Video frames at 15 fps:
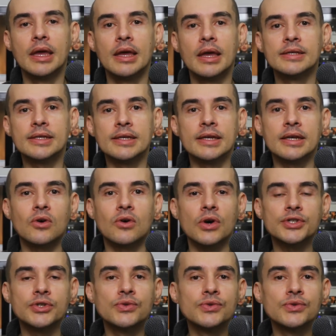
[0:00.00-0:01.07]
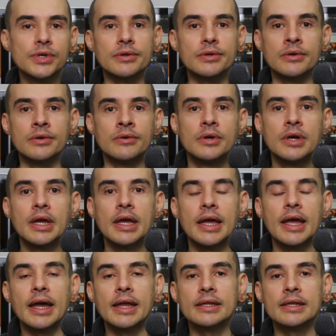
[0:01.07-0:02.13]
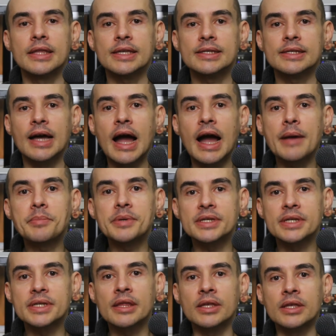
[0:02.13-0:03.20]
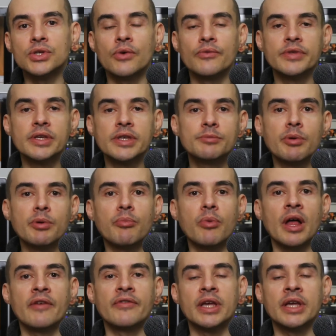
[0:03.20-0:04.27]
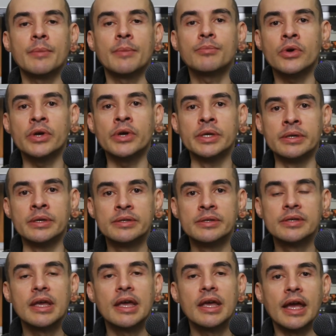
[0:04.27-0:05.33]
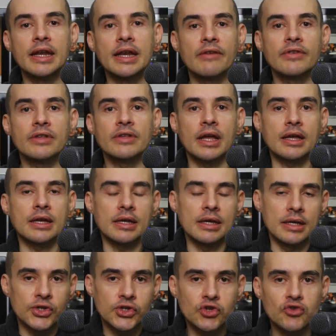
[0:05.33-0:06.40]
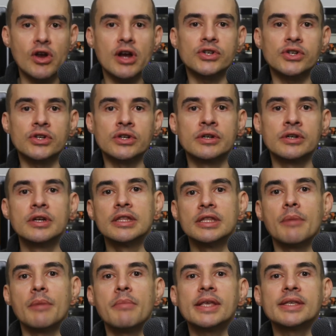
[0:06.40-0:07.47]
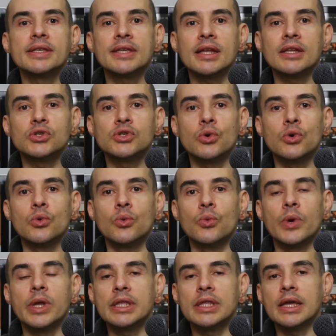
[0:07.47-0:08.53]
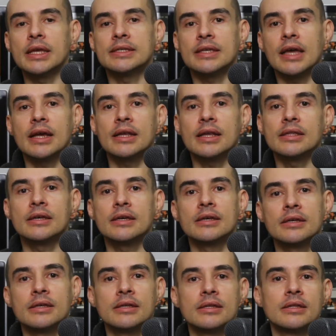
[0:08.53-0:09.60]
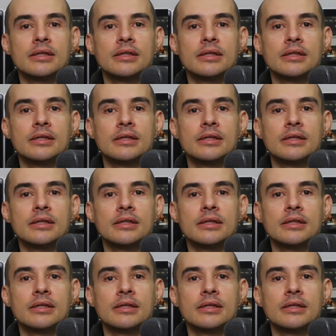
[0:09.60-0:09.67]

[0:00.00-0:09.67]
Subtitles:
See, it costs you zero. And there's a high percentage of these people having employees and having like a structure that makes sense. So when they sign the